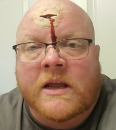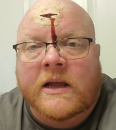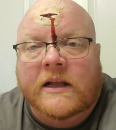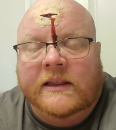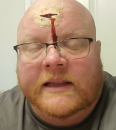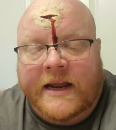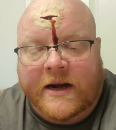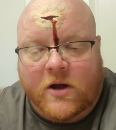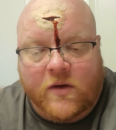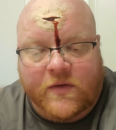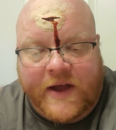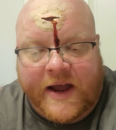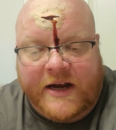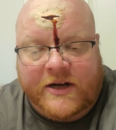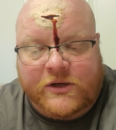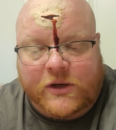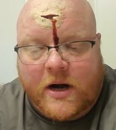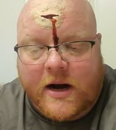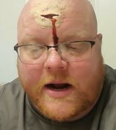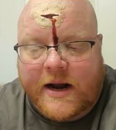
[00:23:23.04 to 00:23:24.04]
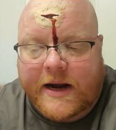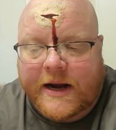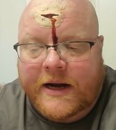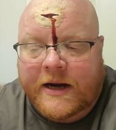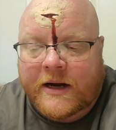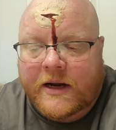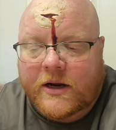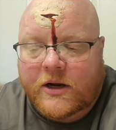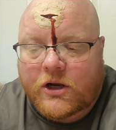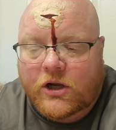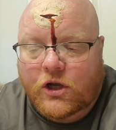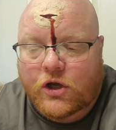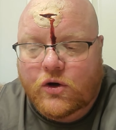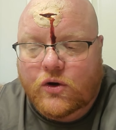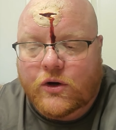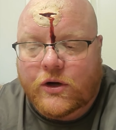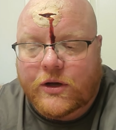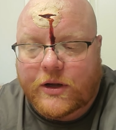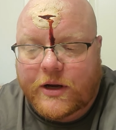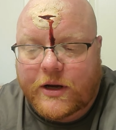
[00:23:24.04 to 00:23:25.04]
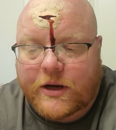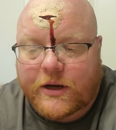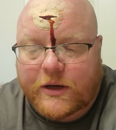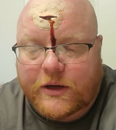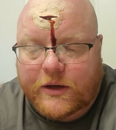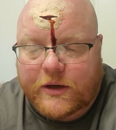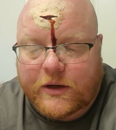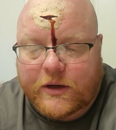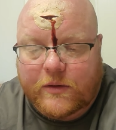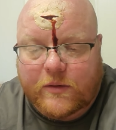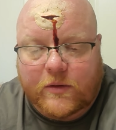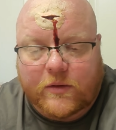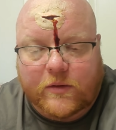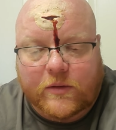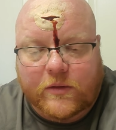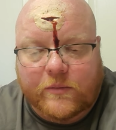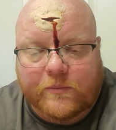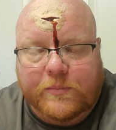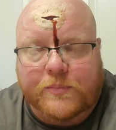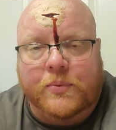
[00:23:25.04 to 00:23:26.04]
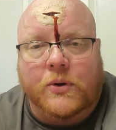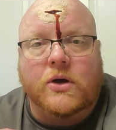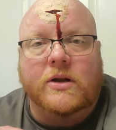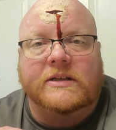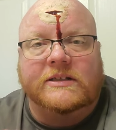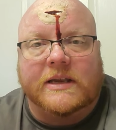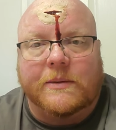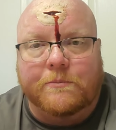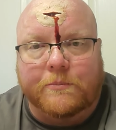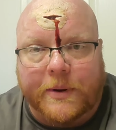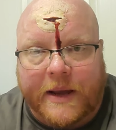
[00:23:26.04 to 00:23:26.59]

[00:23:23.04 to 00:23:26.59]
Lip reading: Let all that dry. You can put some